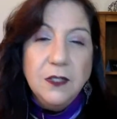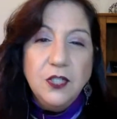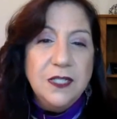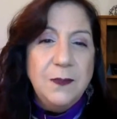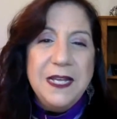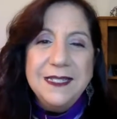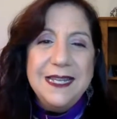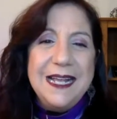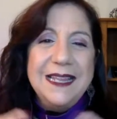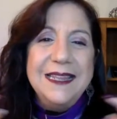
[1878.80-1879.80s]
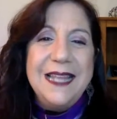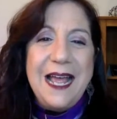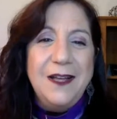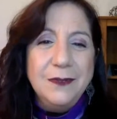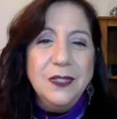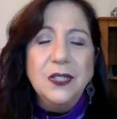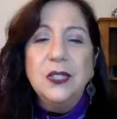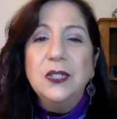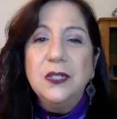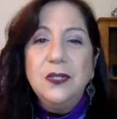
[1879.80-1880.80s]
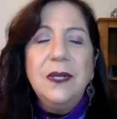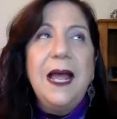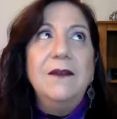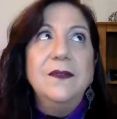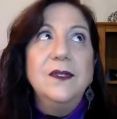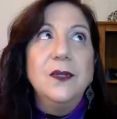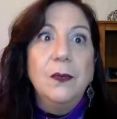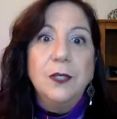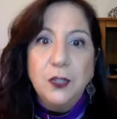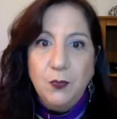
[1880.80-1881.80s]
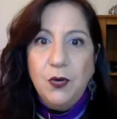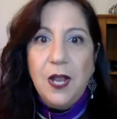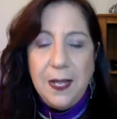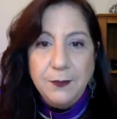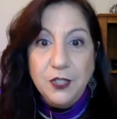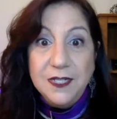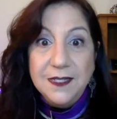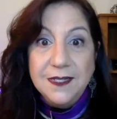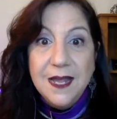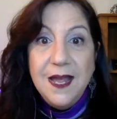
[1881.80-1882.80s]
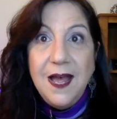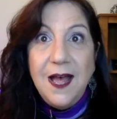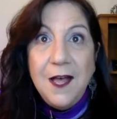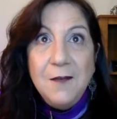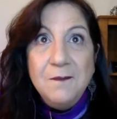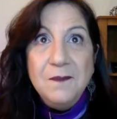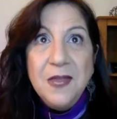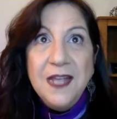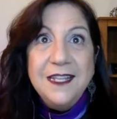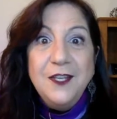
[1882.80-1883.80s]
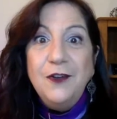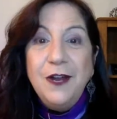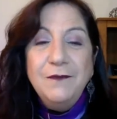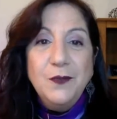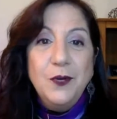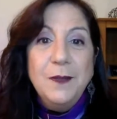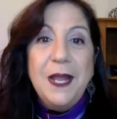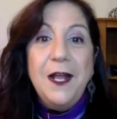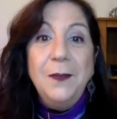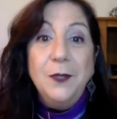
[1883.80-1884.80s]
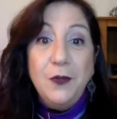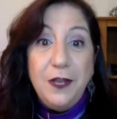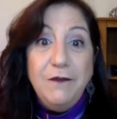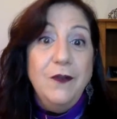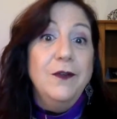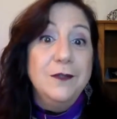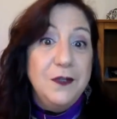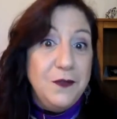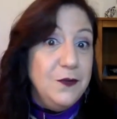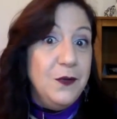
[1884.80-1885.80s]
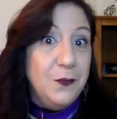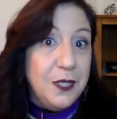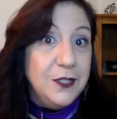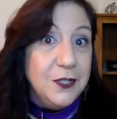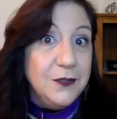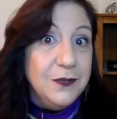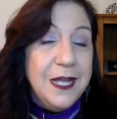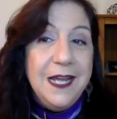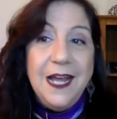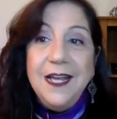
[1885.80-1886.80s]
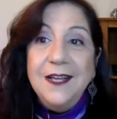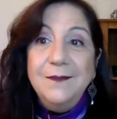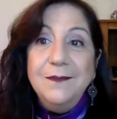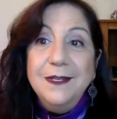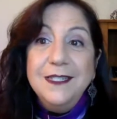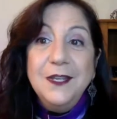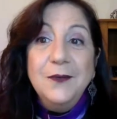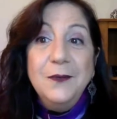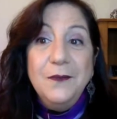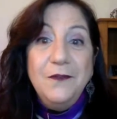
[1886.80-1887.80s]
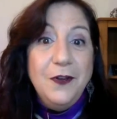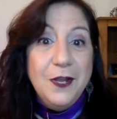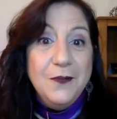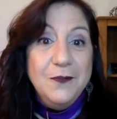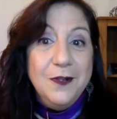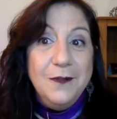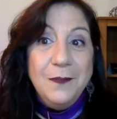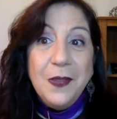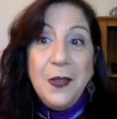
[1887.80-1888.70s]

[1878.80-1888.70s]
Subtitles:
just because it allows you to have so much more options, that you don't have to worry about uploading photos if you don't want to. So very cool.